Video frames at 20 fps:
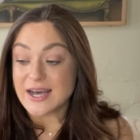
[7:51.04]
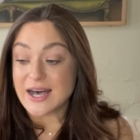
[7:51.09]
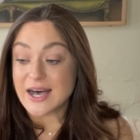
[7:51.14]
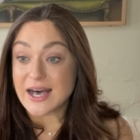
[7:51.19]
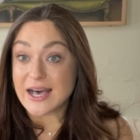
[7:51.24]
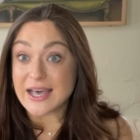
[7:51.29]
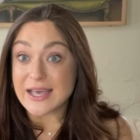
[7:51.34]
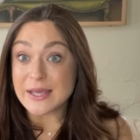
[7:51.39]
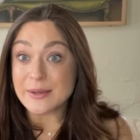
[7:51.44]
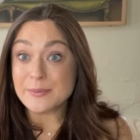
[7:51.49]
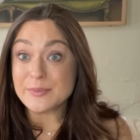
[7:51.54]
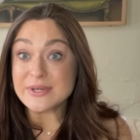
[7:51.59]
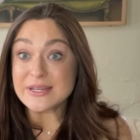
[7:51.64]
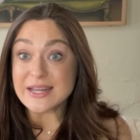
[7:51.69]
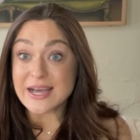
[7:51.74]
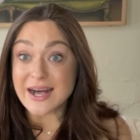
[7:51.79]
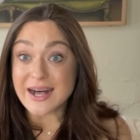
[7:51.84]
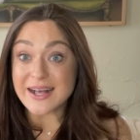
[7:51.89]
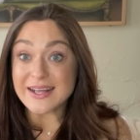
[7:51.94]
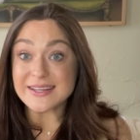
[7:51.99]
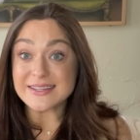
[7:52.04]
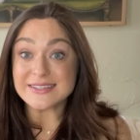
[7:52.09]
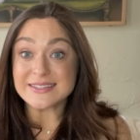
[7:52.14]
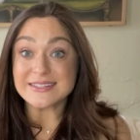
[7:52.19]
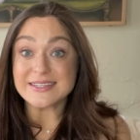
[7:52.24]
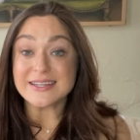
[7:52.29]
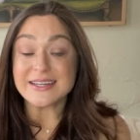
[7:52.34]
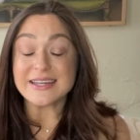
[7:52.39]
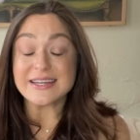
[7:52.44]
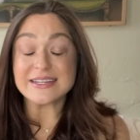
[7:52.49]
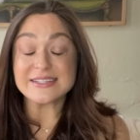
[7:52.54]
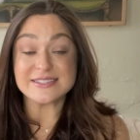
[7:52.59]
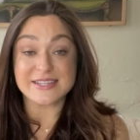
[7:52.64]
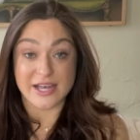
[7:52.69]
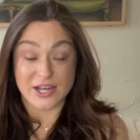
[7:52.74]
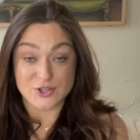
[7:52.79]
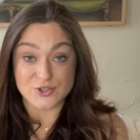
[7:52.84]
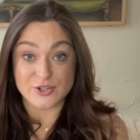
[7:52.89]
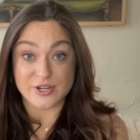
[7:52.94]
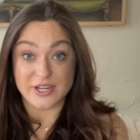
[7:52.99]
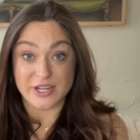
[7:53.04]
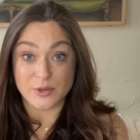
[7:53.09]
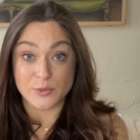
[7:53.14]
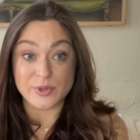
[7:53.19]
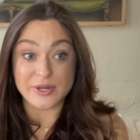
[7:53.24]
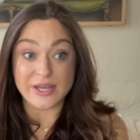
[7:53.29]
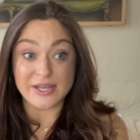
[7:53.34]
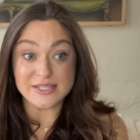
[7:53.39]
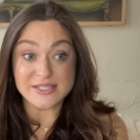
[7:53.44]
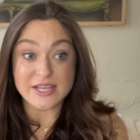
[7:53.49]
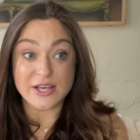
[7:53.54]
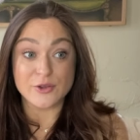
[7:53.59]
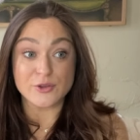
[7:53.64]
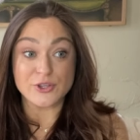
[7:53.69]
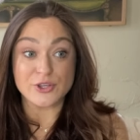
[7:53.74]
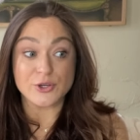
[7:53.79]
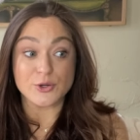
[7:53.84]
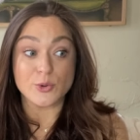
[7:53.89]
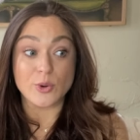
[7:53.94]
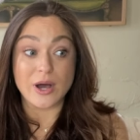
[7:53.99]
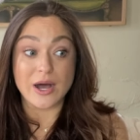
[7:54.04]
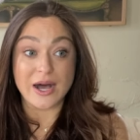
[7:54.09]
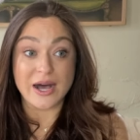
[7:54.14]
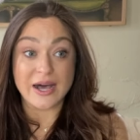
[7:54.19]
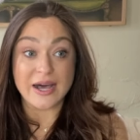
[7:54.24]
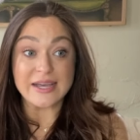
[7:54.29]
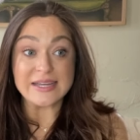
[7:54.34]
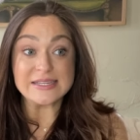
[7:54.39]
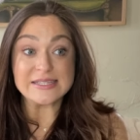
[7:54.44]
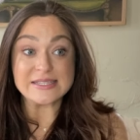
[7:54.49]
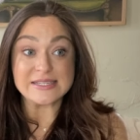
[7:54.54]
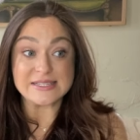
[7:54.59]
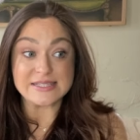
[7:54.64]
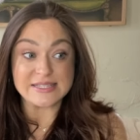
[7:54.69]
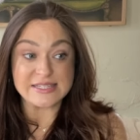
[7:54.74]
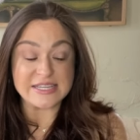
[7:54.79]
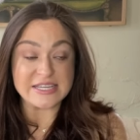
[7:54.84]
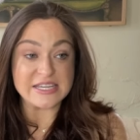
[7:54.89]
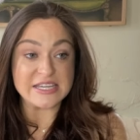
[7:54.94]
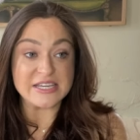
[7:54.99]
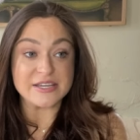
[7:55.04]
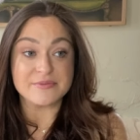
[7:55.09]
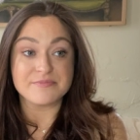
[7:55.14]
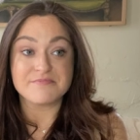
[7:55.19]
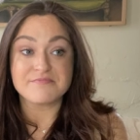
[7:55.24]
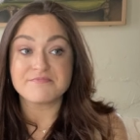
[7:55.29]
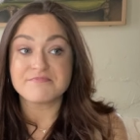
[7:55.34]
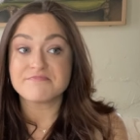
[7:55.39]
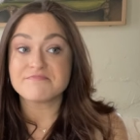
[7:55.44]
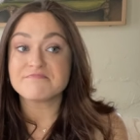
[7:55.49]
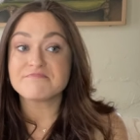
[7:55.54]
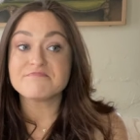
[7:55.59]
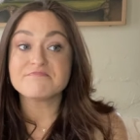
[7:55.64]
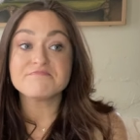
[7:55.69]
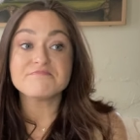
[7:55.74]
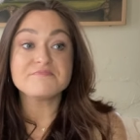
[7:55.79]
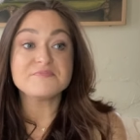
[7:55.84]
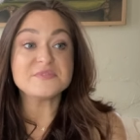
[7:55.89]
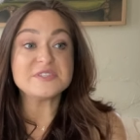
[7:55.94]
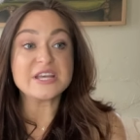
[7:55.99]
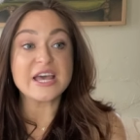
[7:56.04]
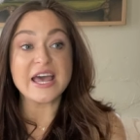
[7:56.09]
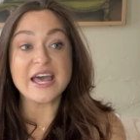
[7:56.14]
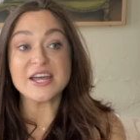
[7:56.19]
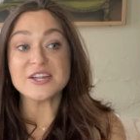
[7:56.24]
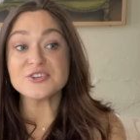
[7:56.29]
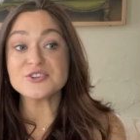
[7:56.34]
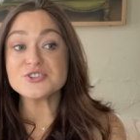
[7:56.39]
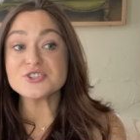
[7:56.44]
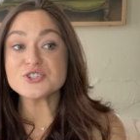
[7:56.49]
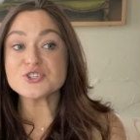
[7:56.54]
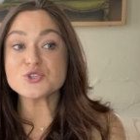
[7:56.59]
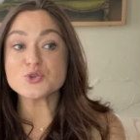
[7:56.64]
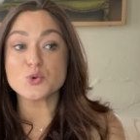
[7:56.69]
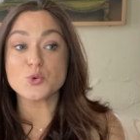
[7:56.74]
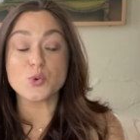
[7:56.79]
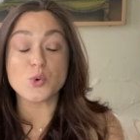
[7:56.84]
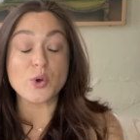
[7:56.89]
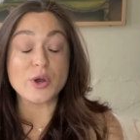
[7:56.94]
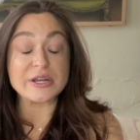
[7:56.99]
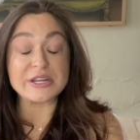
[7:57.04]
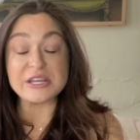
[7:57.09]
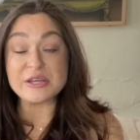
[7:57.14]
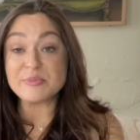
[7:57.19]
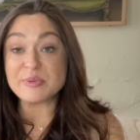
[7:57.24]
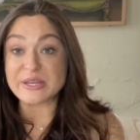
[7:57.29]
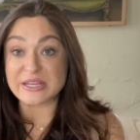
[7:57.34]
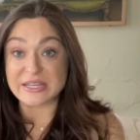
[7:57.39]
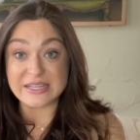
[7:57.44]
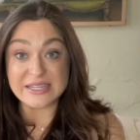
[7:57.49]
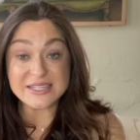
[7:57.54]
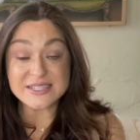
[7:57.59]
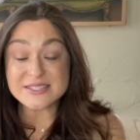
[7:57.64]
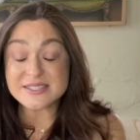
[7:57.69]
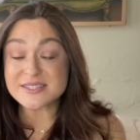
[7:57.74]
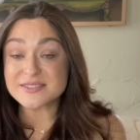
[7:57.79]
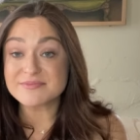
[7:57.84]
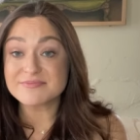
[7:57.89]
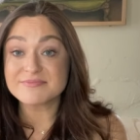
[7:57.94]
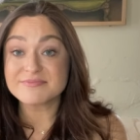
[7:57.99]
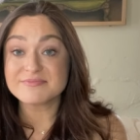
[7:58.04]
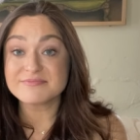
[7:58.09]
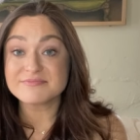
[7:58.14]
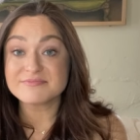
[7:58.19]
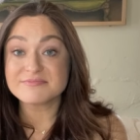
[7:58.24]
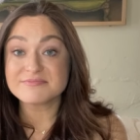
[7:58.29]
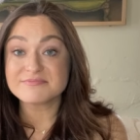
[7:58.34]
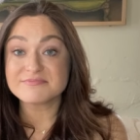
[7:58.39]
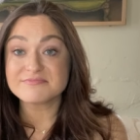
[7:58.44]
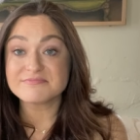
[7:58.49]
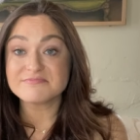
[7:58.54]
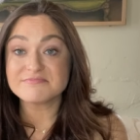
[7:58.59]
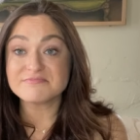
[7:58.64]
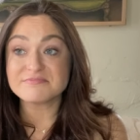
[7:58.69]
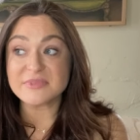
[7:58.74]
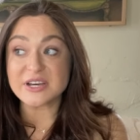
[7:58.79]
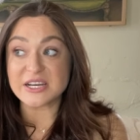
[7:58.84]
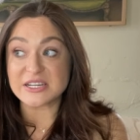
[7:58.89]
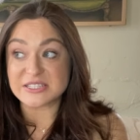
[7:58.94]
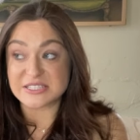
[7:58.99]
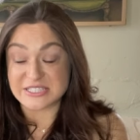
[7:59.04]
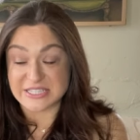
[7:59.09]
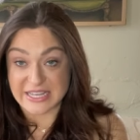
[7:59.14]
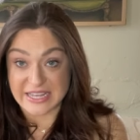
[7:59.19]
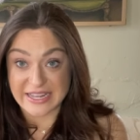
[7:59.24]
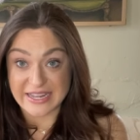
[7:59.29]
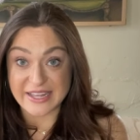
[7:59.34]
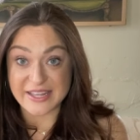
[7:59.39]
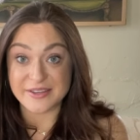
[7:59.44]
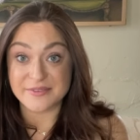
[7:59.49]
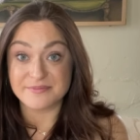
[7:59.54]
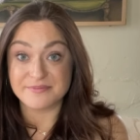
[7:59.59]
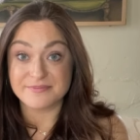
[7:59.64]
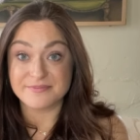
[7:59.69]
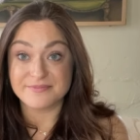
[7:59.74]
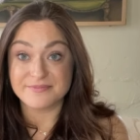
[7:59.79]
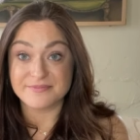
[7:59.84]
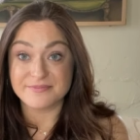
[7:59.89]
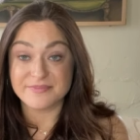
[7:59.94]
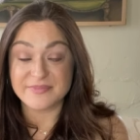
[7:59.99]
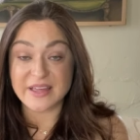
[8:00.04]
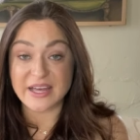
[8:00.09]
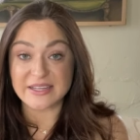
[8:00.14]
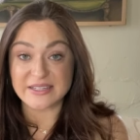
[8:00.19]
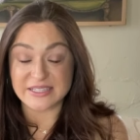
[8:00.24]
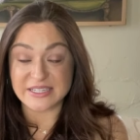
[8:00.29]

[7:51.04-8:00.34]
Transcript: I am not exaggerating when I tell you I see ten to twenty pigs a day that